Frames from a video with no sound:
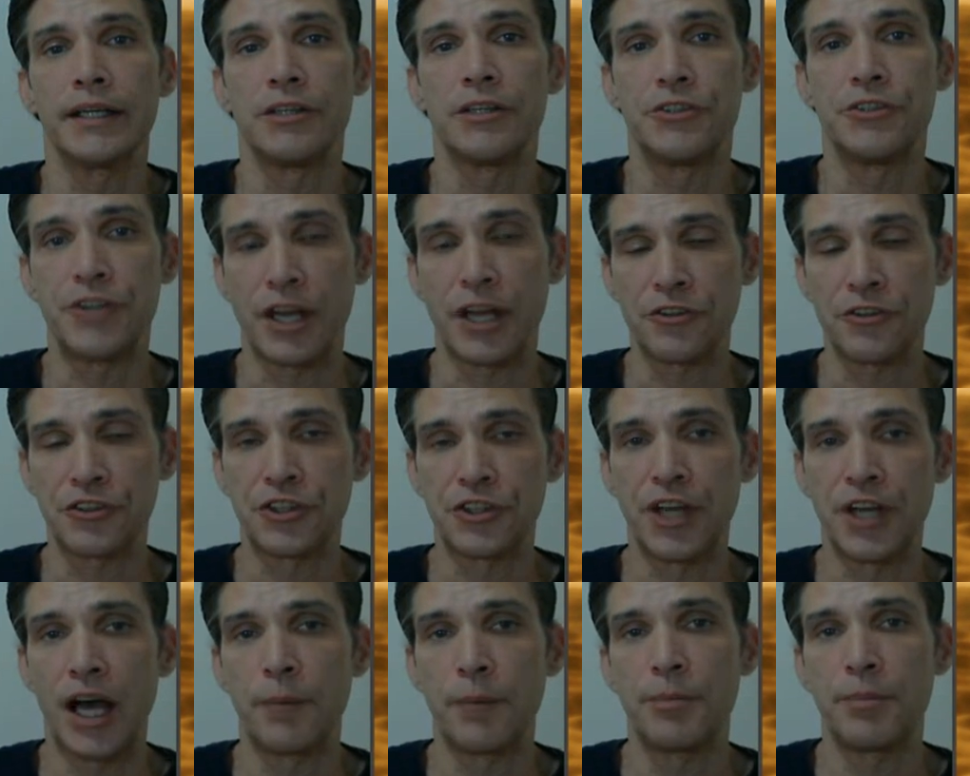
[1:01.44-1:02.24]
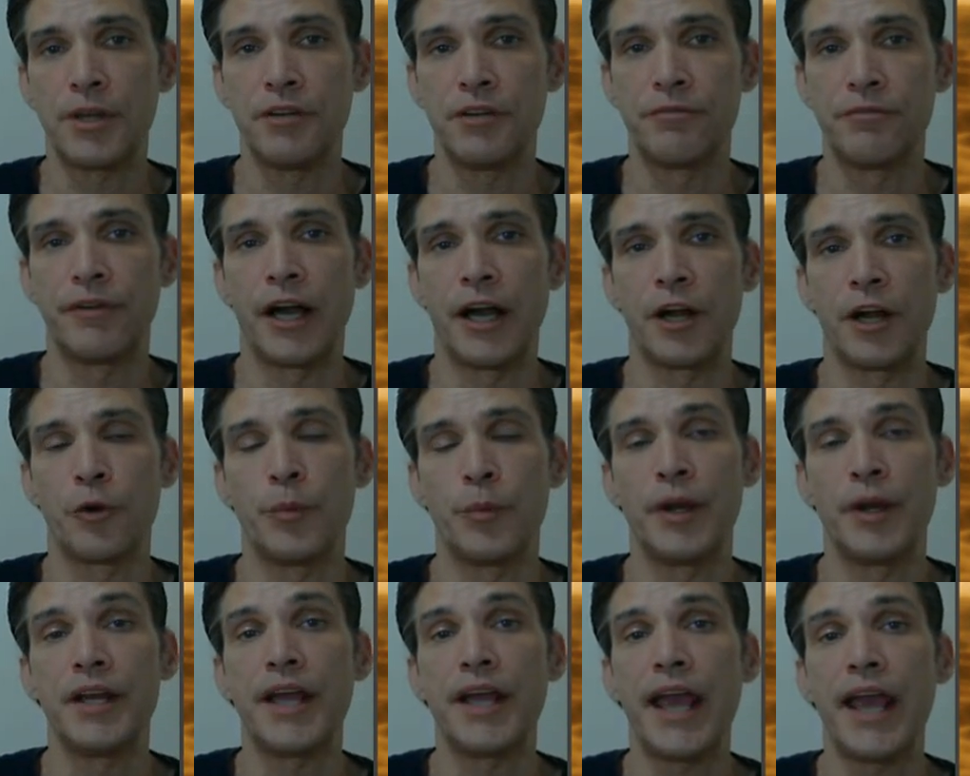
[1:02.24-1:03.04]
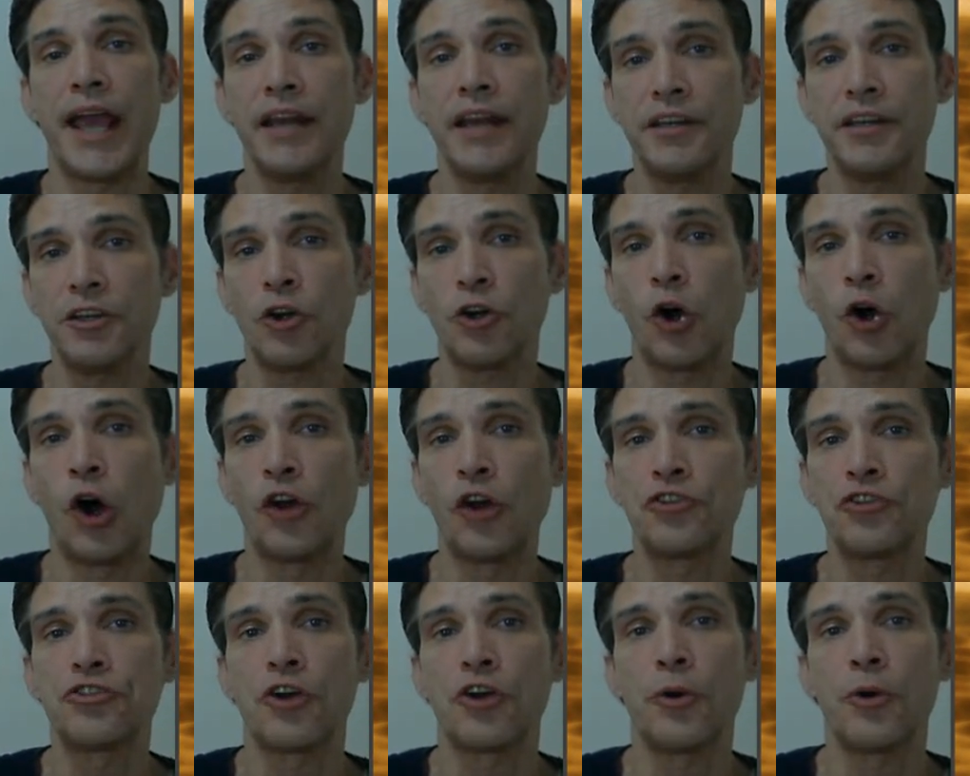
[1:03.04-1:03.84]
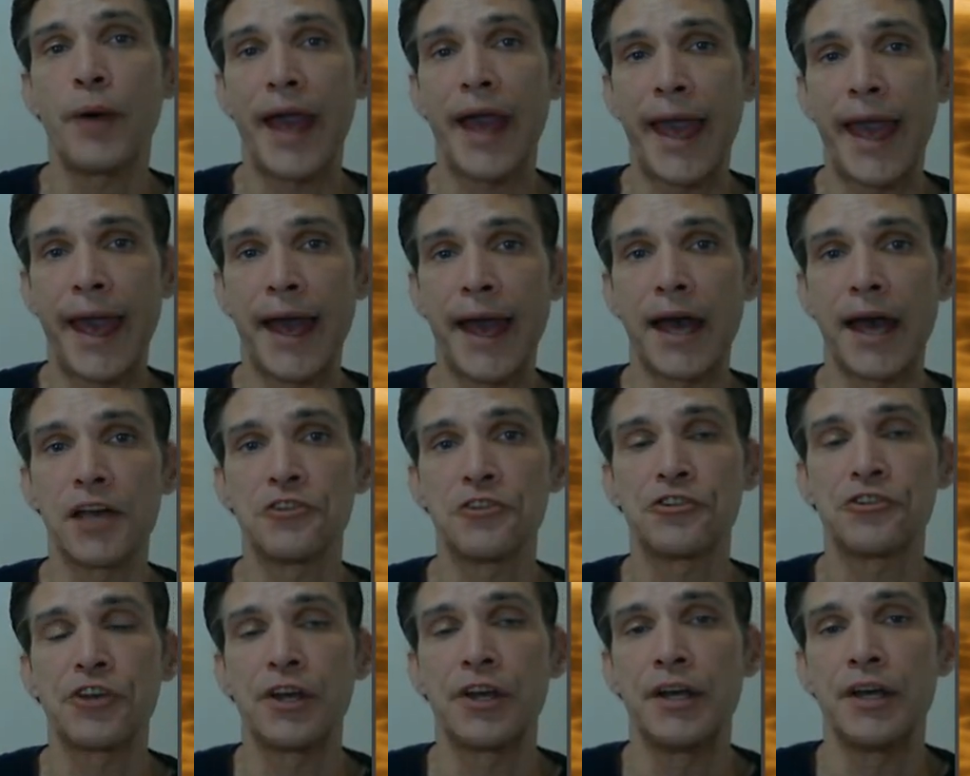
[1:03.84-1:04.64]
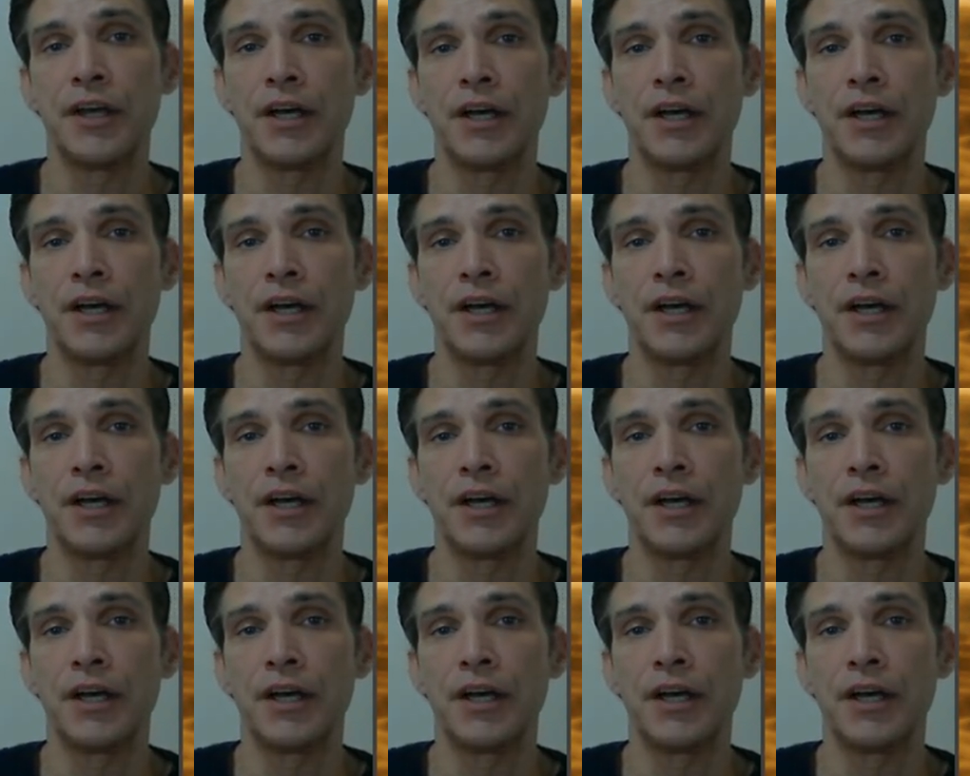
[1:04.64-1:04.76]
desktop environment, and it also has